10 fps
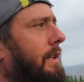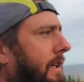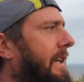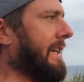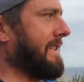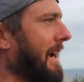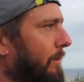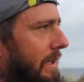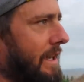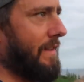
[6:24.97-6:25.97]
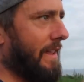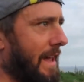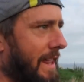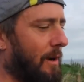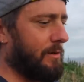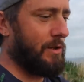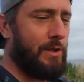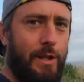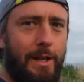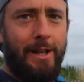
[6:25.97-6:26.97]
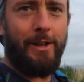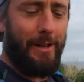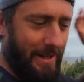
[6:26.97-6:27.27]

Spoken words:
And that's that, we'll leave that there. That was just a little,